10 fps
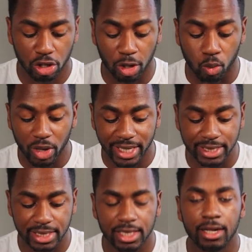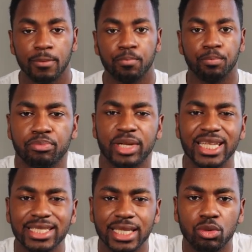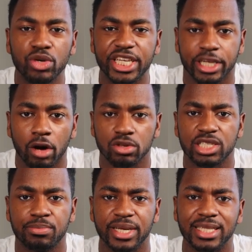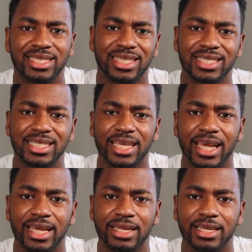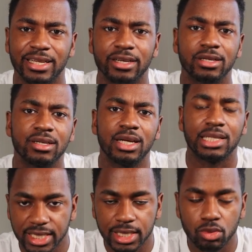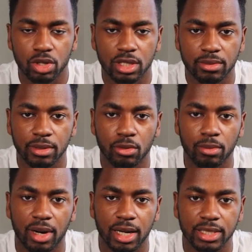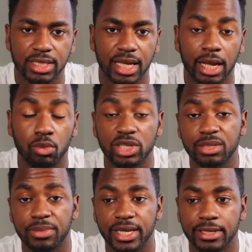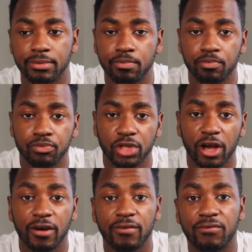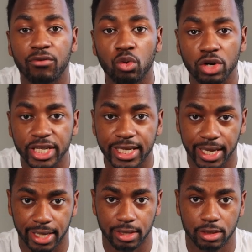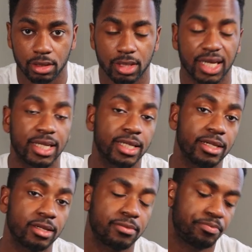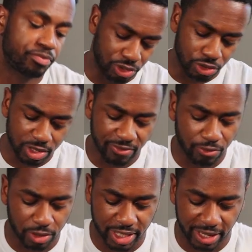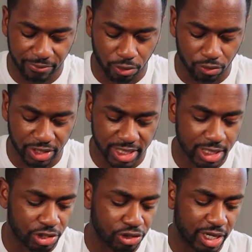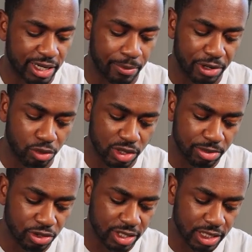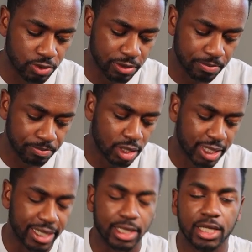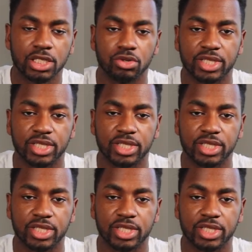card wins, but let's say we don't spend 60K in a year. Let's say we're a little bit more modest and we spend 40K in a year. You're using 40K for a reason, so you're gonna have to bear with me on this one. Okay, so